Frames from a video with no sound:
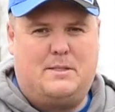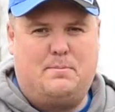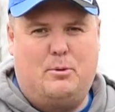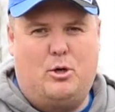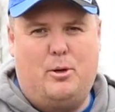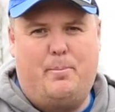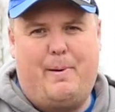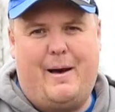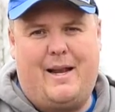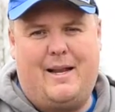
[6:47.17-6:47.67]

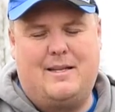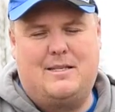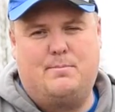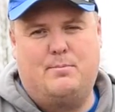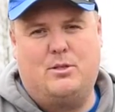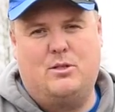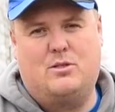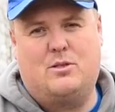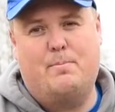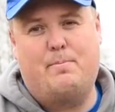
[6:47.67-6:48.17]
more
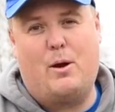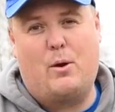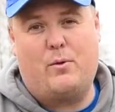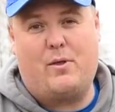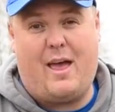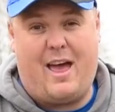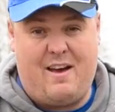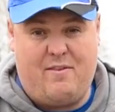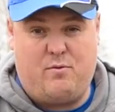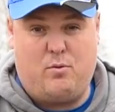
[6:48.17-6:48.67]
palatable to both
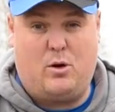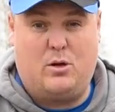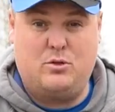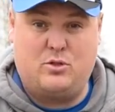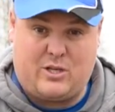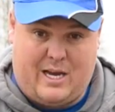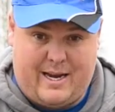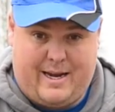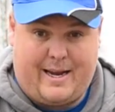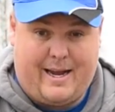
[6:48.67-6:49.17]

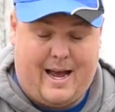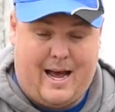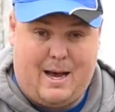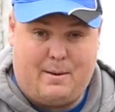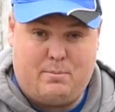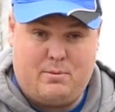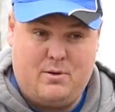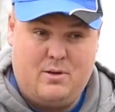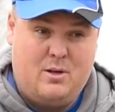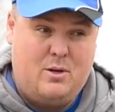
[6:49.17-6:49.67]
F1s and
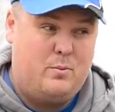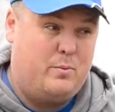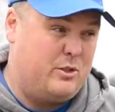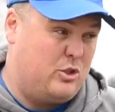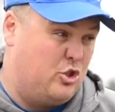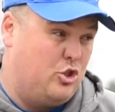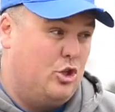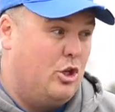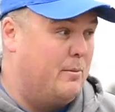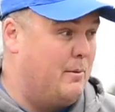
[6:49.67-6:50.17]
carp, which
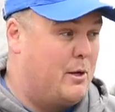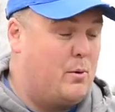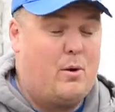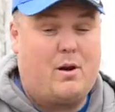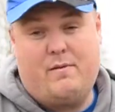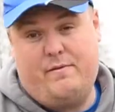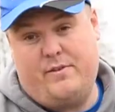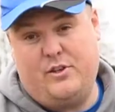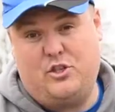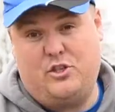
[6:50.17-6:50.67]
is normally what
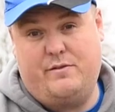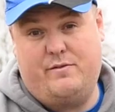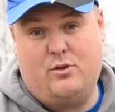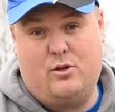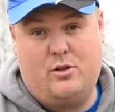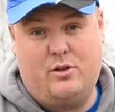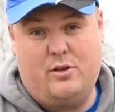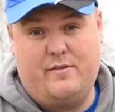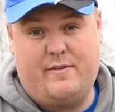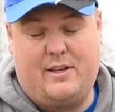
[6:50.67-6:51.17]
I'm fishing
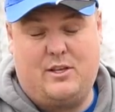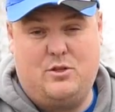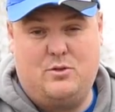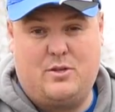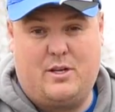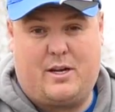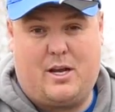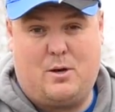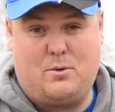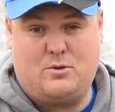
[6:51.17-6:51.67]
for at the venues
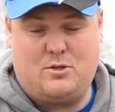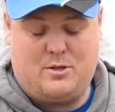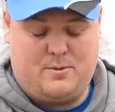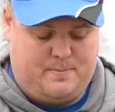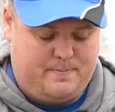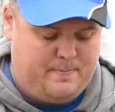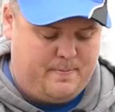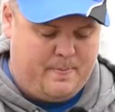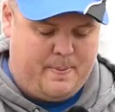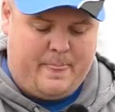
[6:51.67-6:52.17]
I go to.
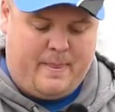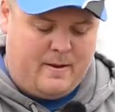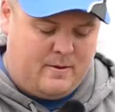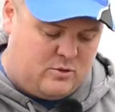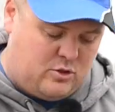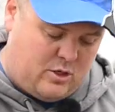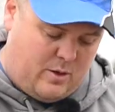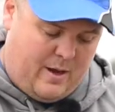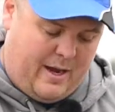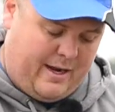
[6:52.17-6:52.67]

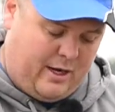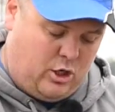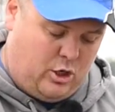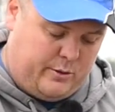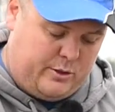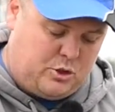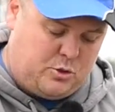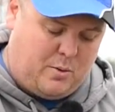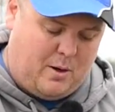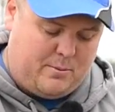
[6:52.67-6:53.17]
So I can
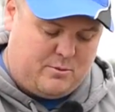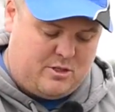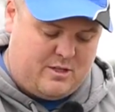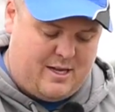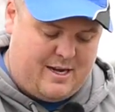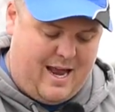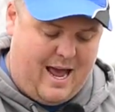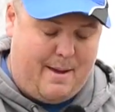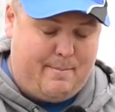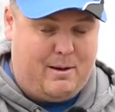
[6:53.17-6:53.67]
always swap to the
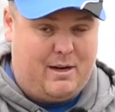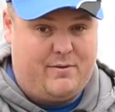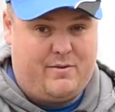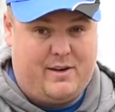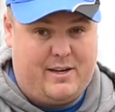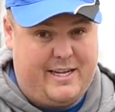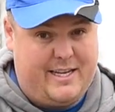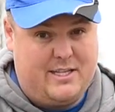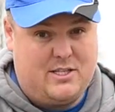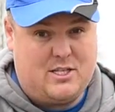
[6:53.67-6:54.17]
9mm if I
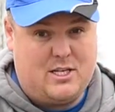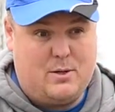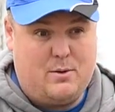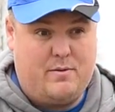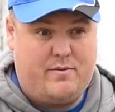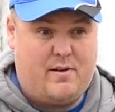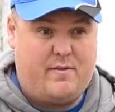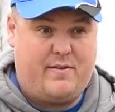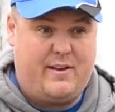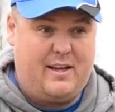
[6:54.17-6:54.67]
need to,
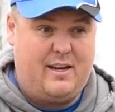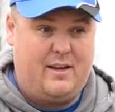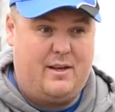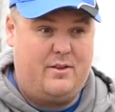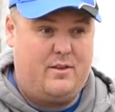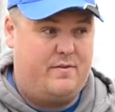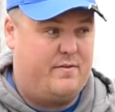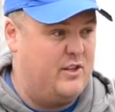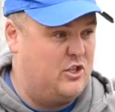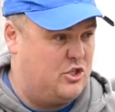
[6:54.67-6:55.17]
if I feel that
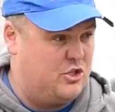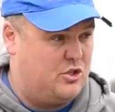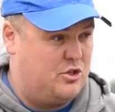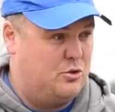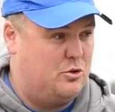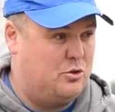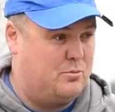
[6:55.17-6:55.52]
the fish are too